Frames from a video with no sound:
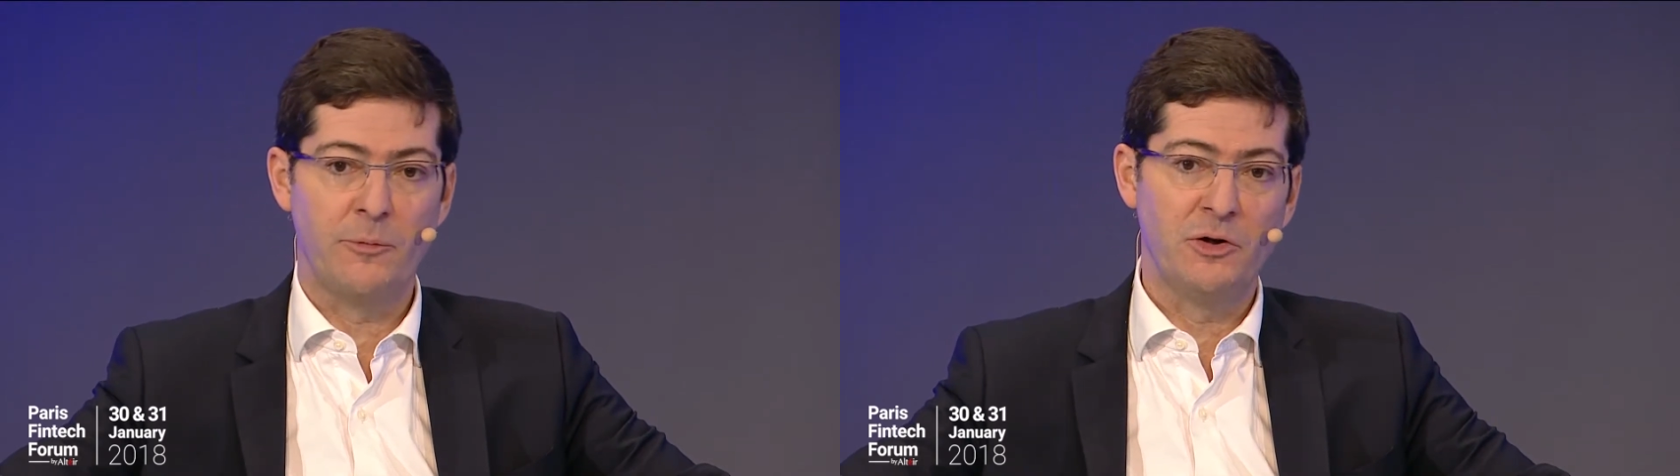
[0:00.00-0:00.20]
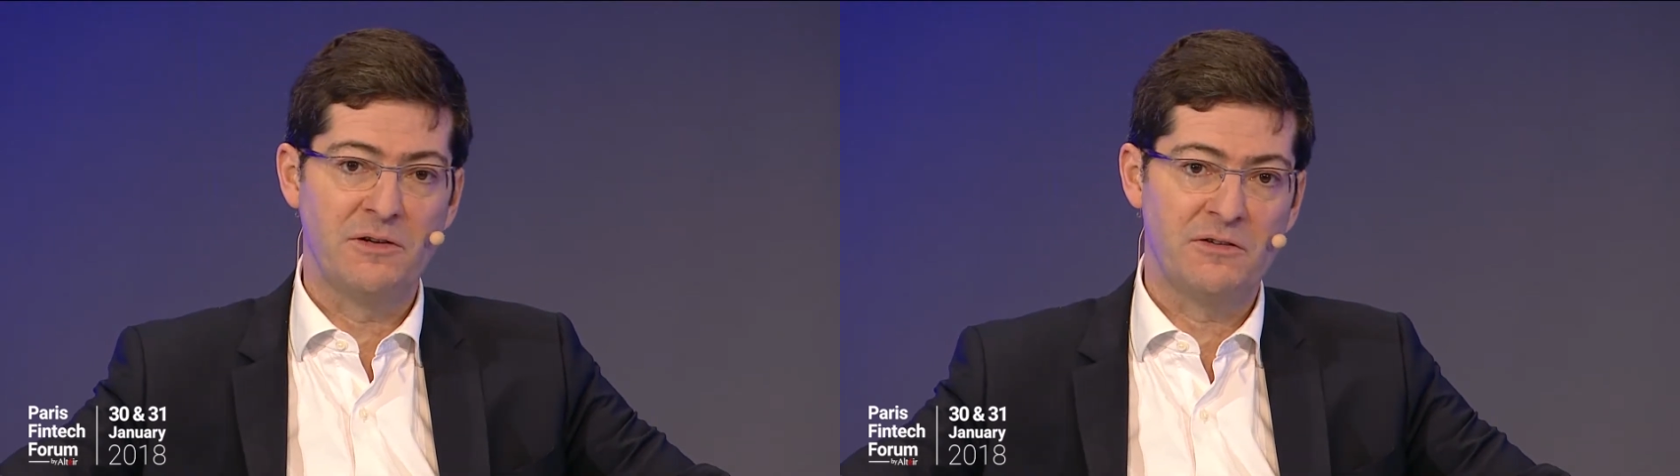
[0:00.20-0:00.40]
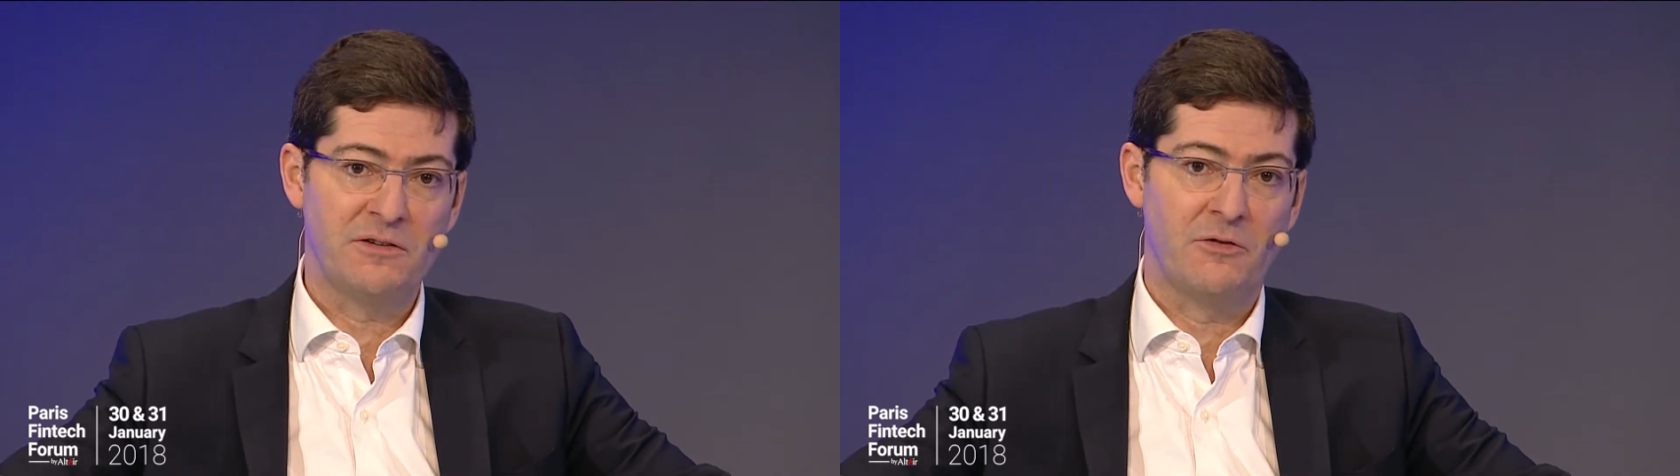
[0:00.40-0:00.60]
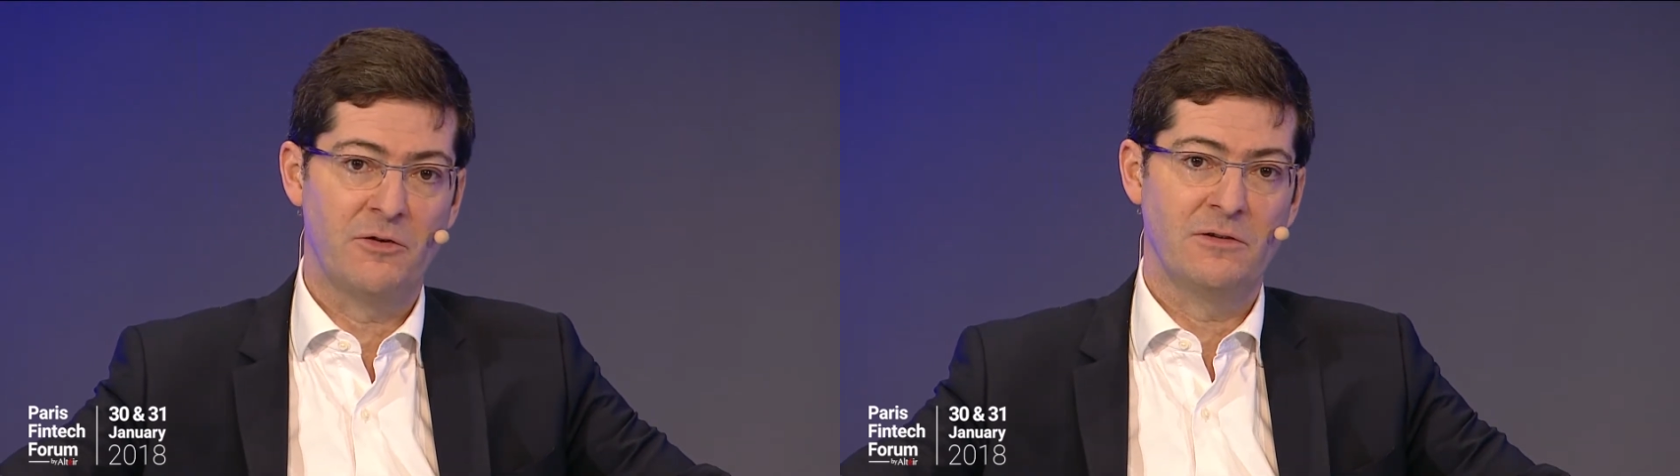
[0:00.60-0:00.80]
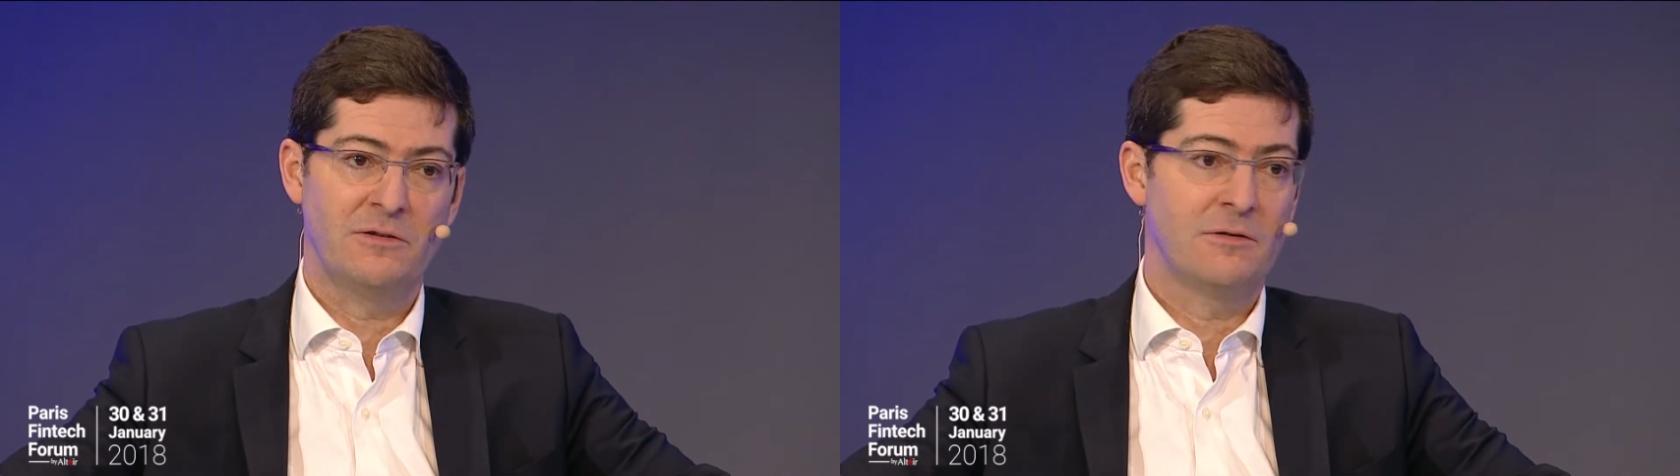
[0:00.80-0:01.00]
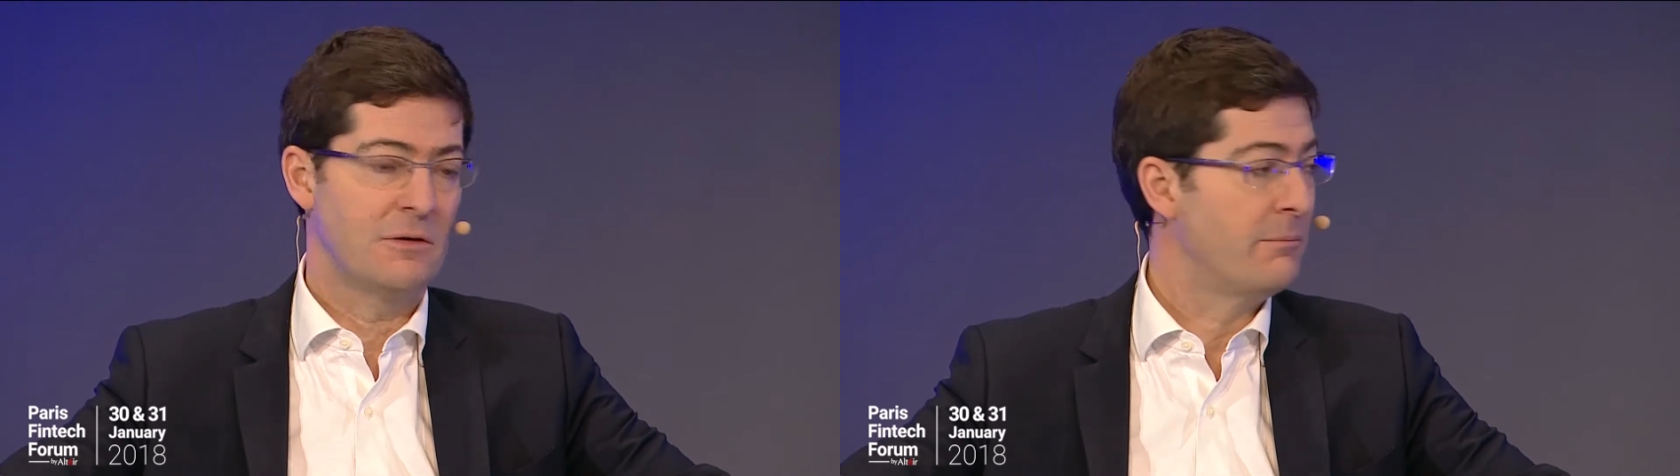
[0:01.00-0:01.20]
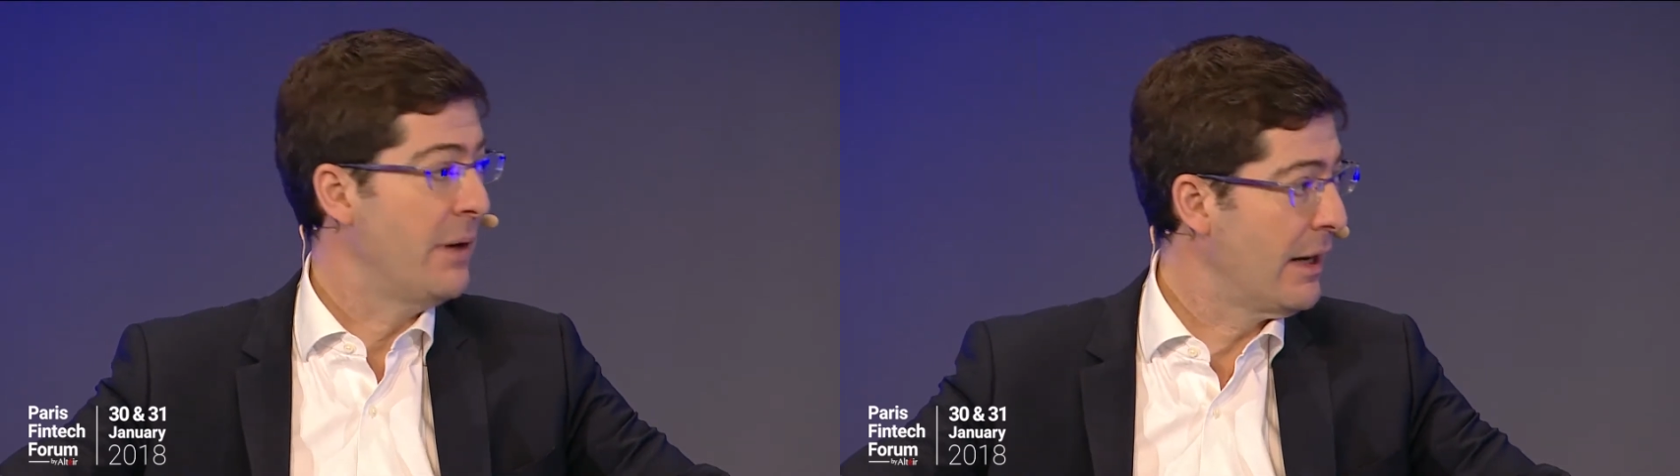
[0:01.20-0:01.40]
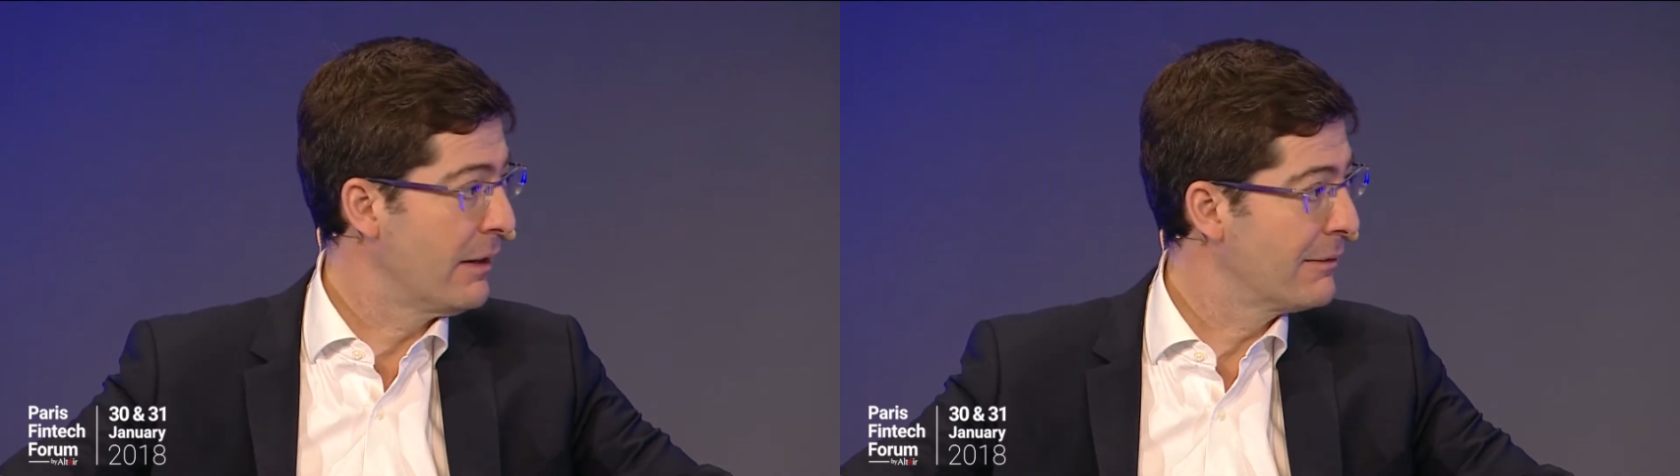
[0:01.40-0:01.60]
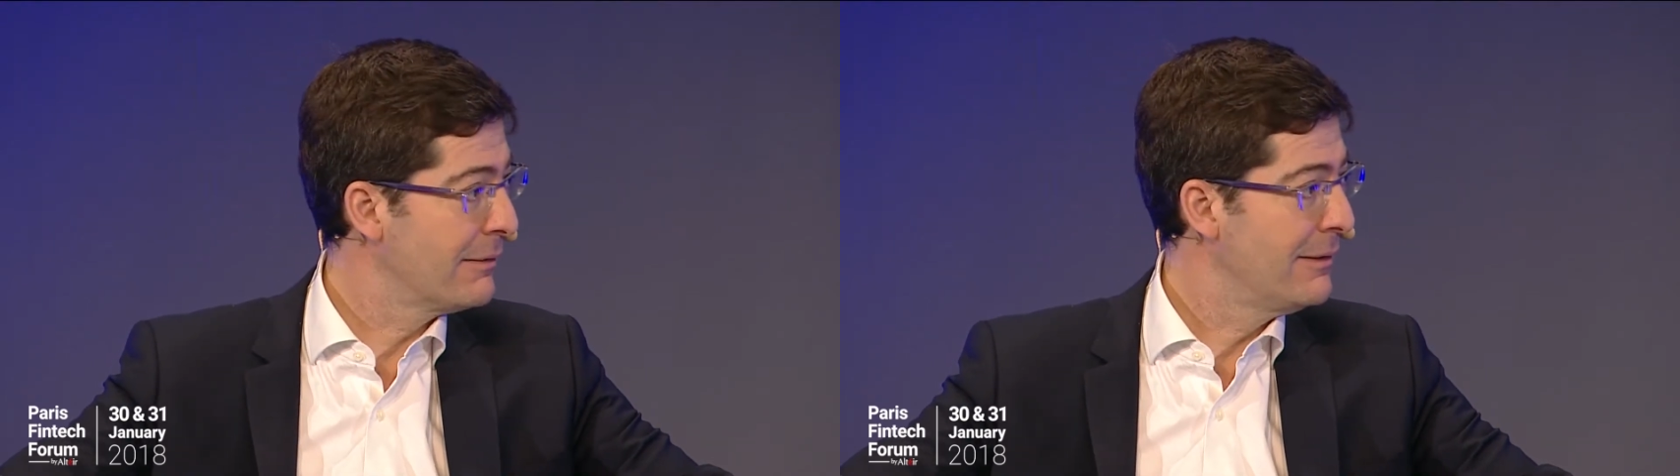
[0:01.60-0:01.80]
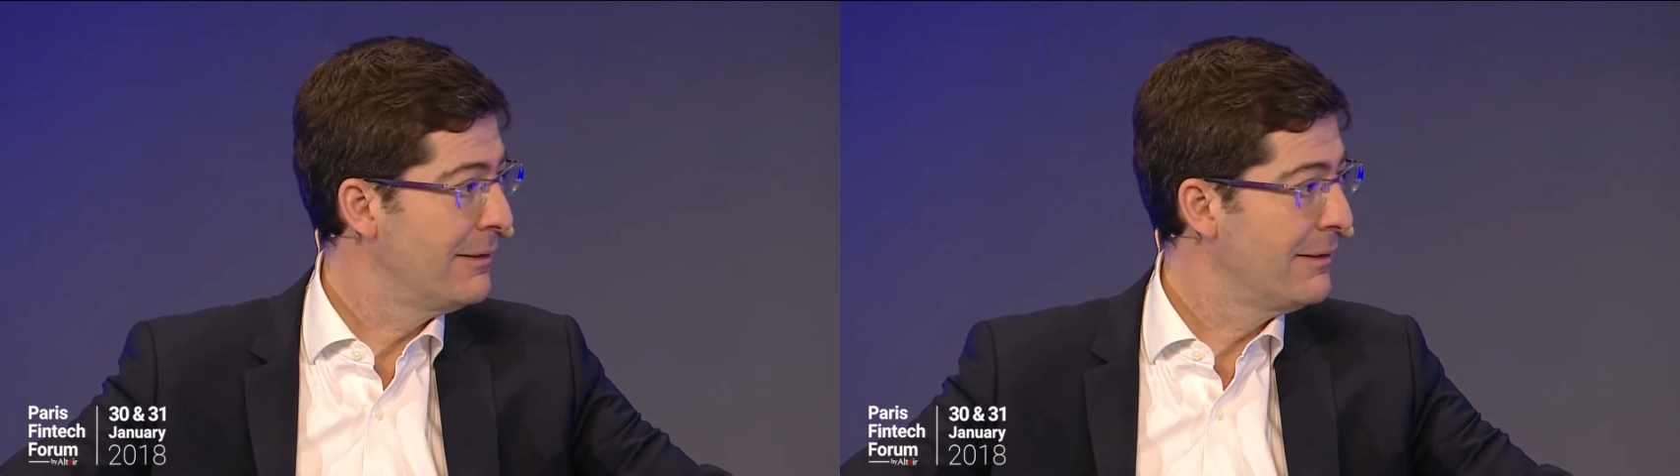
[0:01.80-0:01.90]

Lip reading: multi-service bank.